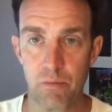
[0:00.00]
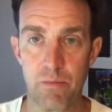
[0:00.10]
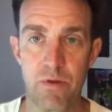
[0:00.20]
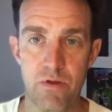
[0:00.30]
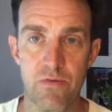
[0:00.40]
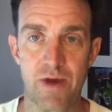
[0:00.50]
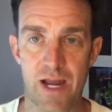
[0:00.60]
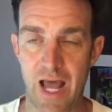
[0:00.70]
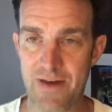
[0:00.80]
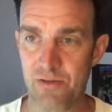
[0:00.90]
You've got
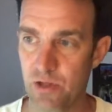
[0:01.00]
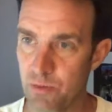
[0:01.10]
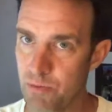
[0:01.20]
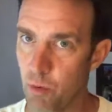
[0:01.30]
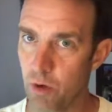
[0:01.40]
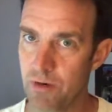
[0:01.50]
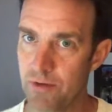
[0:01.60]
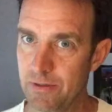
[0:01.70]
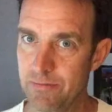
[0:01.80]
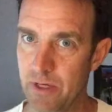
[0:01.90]
to have a little bit more of
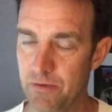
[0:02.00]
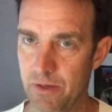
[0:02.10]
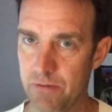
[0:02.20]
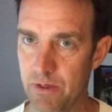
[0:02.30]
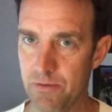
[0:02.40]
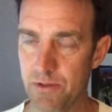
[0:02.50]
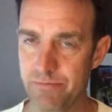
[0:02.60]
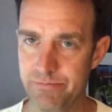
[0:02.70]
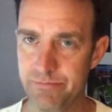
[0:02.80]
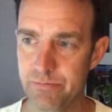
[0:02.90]
a
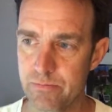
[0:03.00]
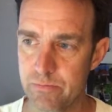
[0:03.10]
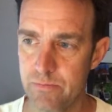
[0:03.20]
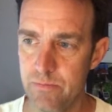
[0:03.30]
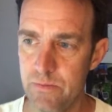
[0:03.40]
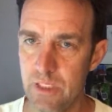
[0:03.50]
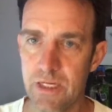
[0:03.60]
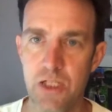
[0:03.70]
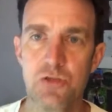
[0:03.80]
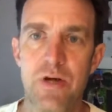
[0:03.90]

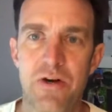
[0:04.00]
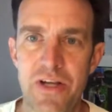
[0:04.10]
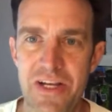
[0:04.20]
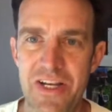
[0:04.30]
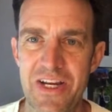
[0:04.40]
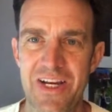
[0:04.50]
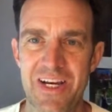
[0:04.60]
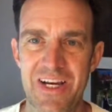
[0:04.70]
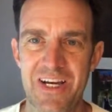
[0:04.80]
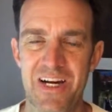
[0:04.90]
contrarian
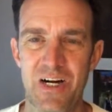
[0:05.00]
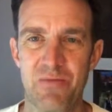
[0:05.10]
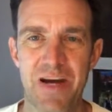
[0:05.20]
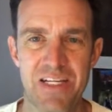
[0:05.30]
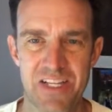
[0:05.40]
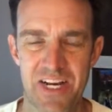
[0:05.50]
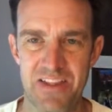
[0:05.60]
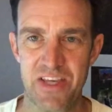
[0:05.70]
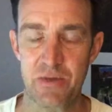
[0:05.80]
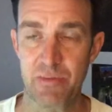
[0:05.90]
mindset, I
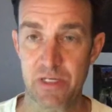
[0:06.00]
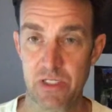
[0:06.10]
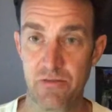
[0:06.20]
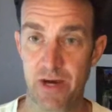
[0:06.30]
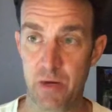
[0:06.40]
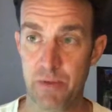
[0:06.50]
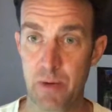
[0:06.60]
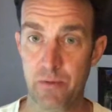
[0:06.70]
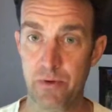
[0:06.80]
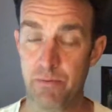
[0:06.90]
think, because you've got to be
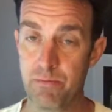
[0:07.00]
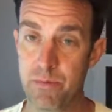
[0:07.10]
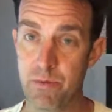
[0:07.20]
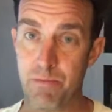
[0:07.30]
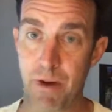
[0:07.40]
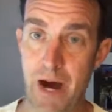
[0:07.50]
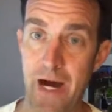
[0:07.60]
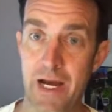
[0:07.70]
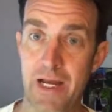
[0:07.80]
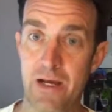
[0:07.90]
able to
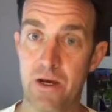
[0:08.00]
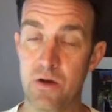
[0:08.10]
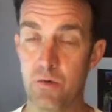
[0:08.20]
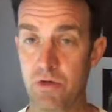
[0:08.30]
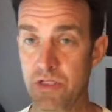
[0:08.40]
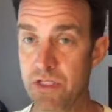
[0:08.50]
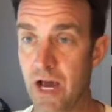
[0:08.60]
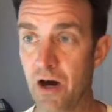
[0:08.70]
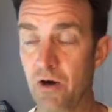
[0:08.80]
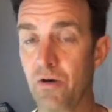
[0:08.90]
buy or
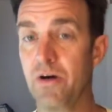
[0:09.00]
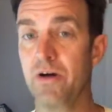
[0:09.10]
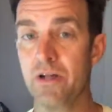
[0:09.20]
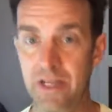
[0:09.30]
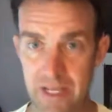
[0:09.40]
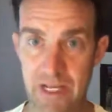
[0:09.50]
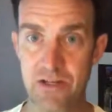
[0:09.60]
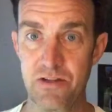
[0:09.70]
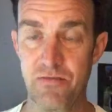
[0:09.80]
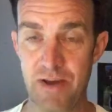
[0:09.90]
sell
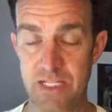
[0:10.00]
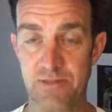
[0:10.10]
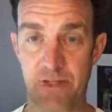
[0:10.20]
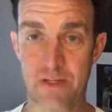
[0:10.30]
into the face of